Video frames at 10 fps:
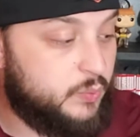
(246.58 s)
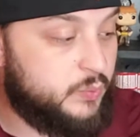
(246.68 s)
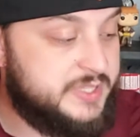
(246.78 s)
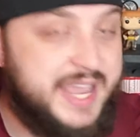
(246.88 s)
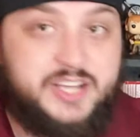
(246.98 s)

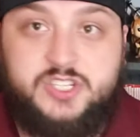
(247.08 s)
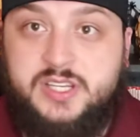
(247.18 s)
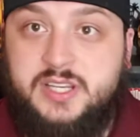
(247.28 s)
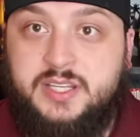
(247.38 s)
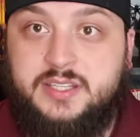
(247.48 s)

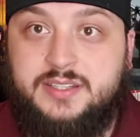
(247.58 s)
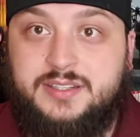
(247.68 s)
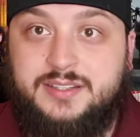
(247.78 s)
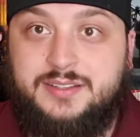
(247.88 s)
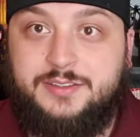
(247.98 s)
actually
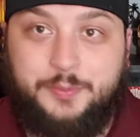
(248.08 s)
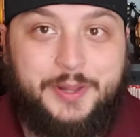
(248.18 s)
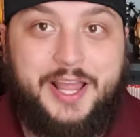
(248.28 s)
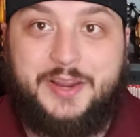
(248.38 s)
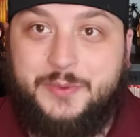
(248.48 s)
the
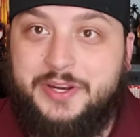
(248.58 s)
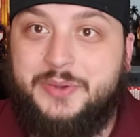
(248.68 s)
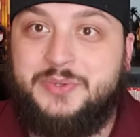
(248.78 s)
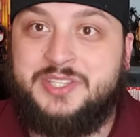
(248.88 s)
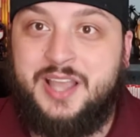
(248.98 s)
Black
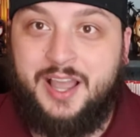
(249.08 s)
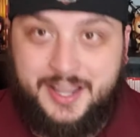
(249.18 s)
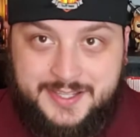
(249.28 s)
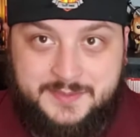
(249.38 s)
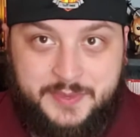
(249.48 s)
Widow's
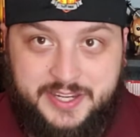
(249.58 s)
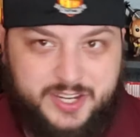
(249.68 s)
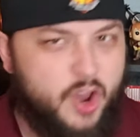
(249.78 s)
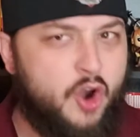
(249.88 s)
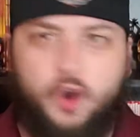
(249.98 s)
husband.
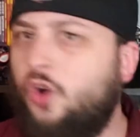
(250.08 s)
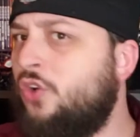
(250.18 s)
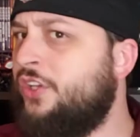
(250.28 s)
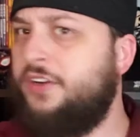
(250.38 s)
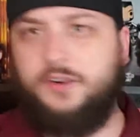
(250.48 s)

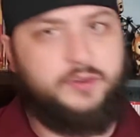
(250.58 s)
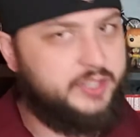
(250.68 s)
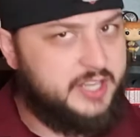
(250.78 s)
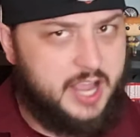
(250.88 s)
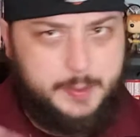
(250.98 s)

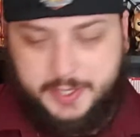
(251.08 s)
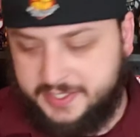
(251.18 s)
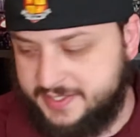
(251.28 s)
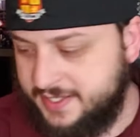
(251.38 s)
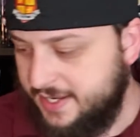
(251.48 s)
Early comics.